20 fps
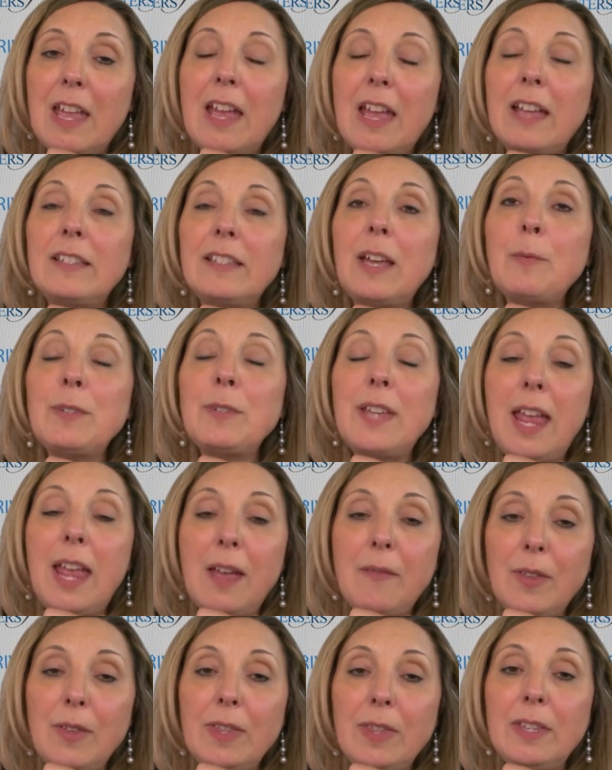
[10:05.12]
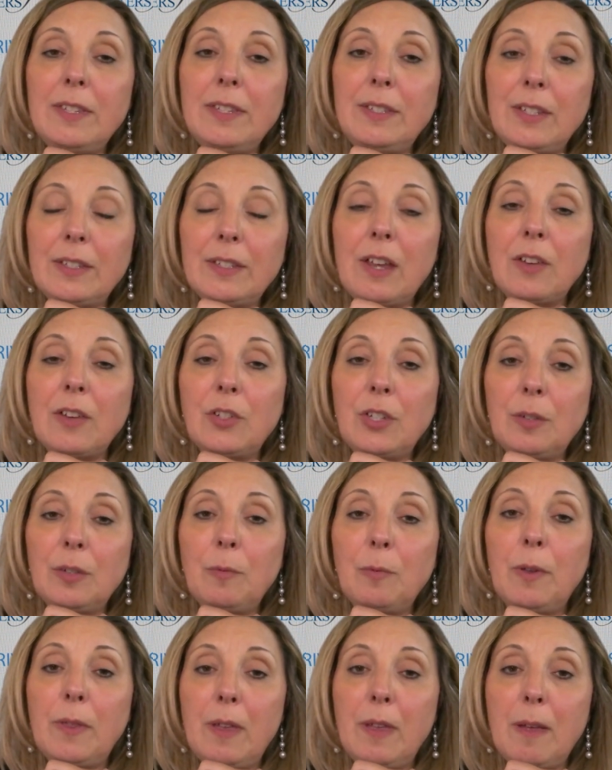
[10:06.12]
as I was having this discussion
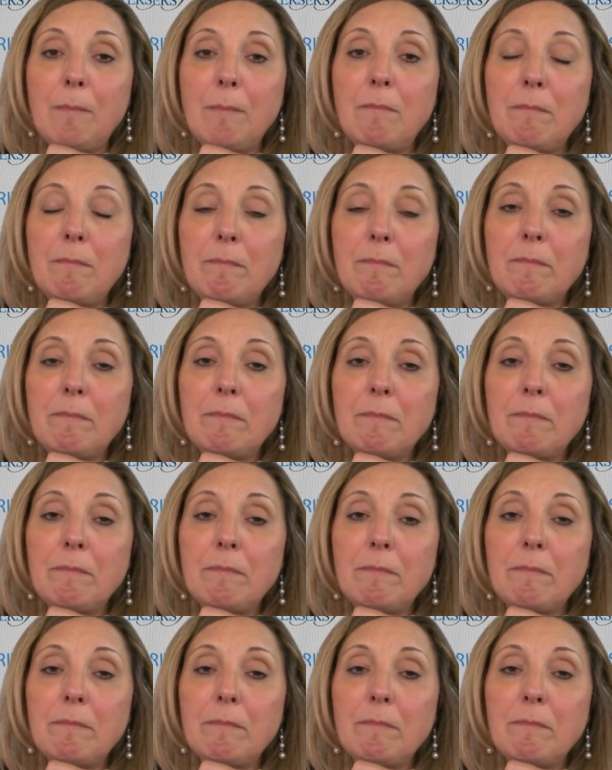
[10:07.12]
with him,